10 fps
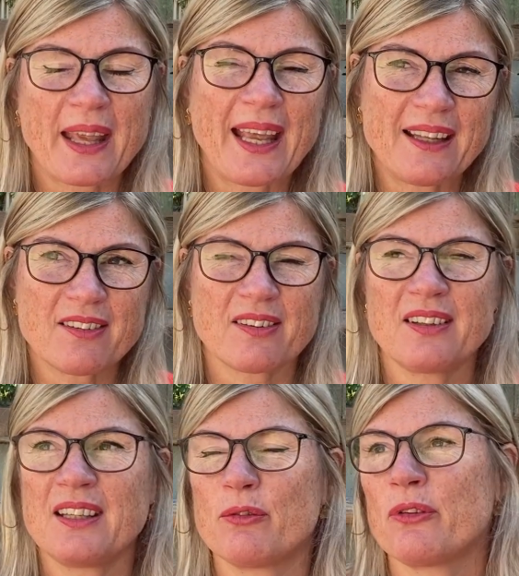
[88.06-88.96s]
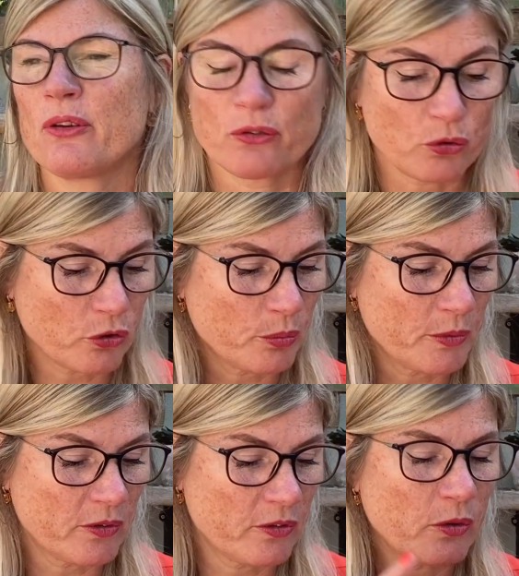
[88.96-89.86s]
Hence the need for those
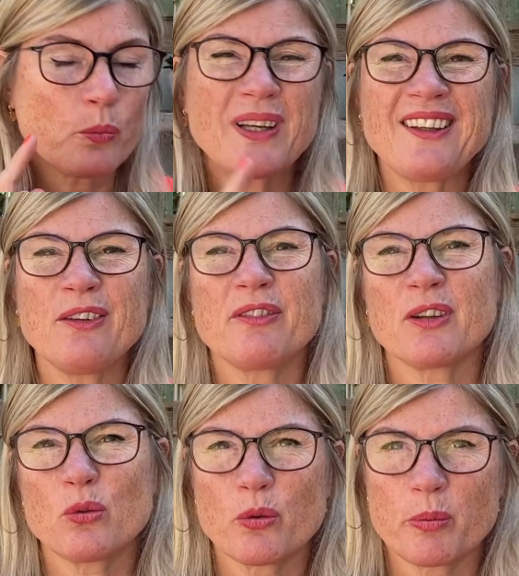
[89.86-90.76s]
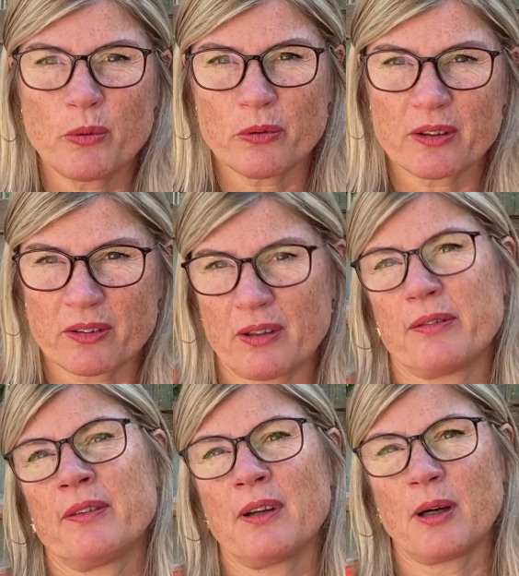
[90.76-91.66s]
documents. So when you've done all the boring
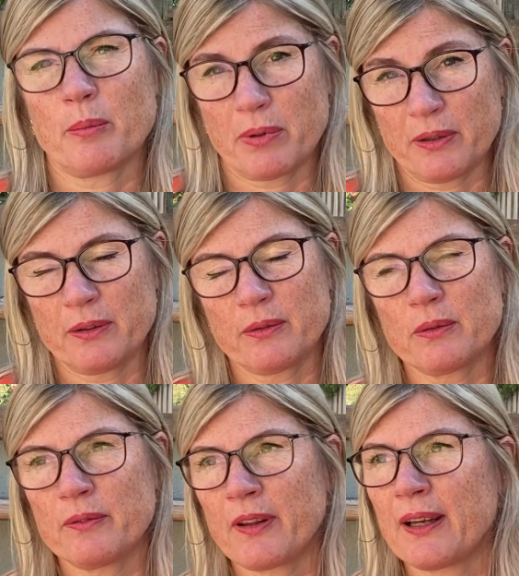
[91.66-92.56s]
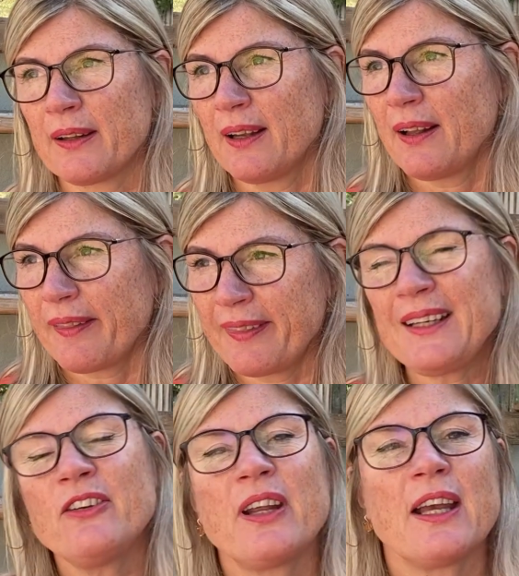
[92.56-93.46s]
stuff and uploaded all of that,
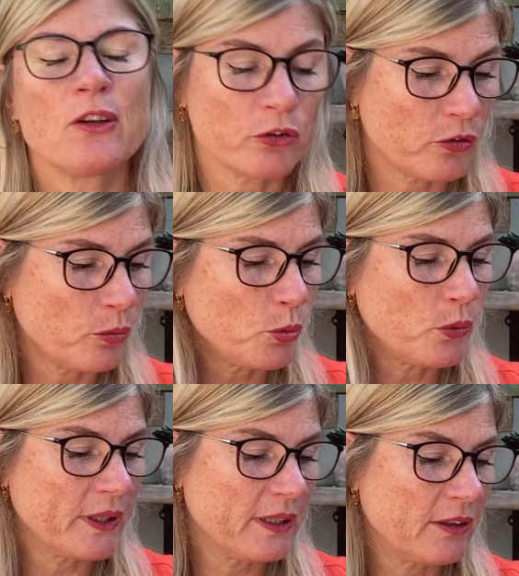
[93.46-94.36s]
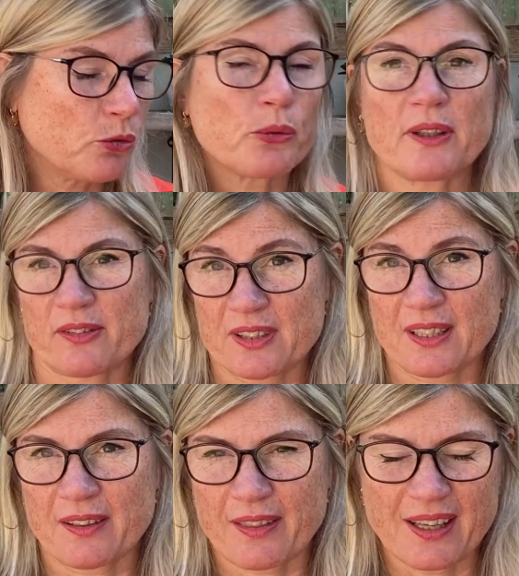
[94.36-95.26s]
then you get onto the more
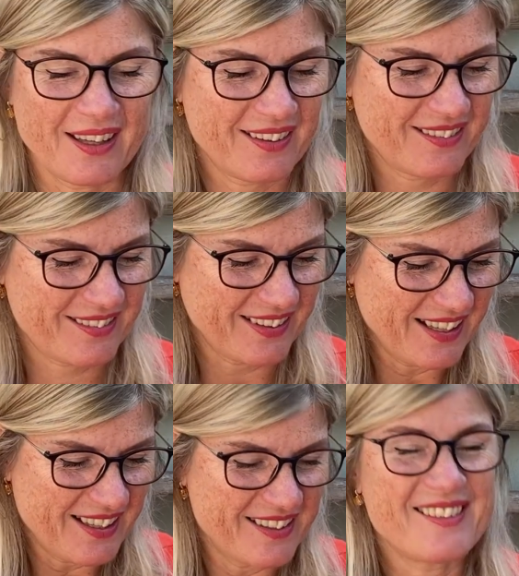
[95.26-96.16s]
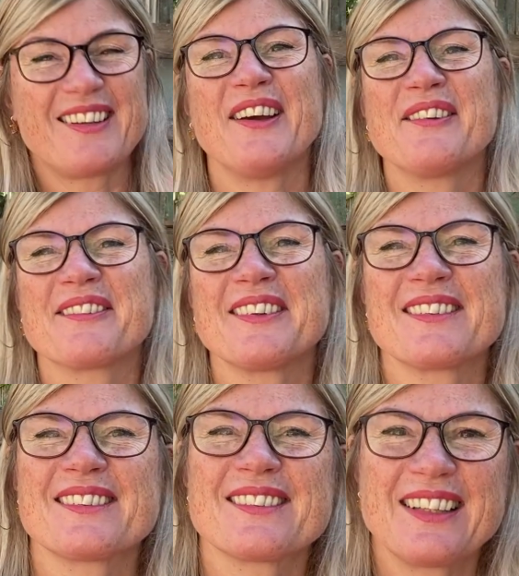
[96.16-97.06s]
interesting things. So for
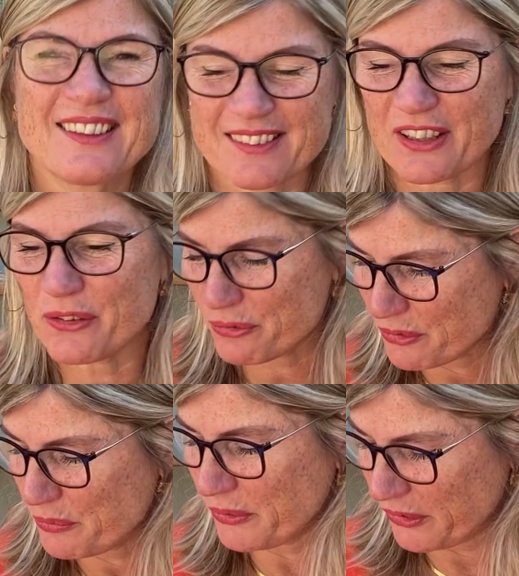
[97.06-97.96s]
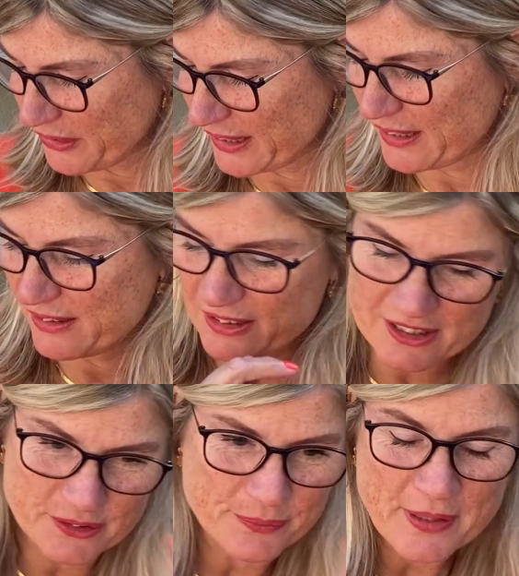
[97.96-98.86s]
instance, let's go through what you need to
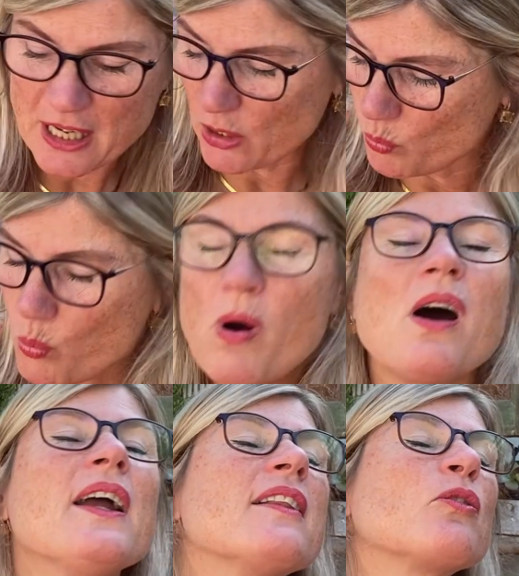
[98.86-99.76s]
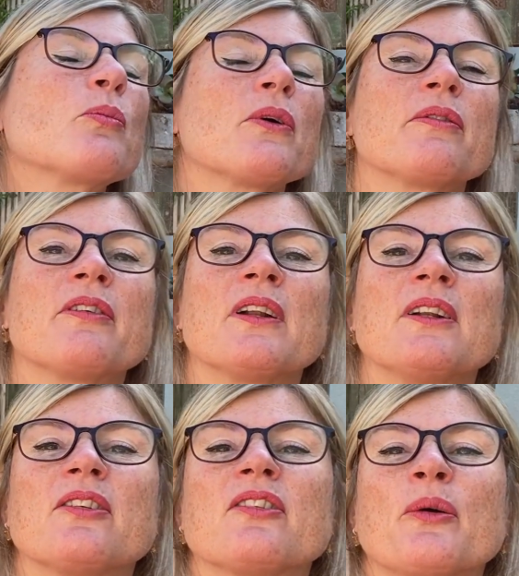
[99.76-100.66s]
do and why this profile
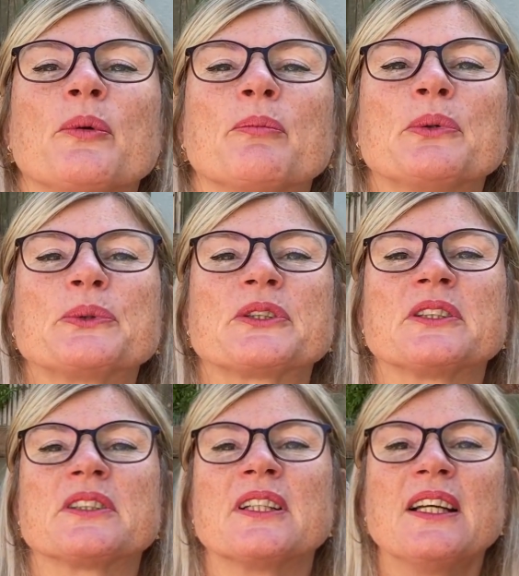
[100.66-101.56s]
is so important.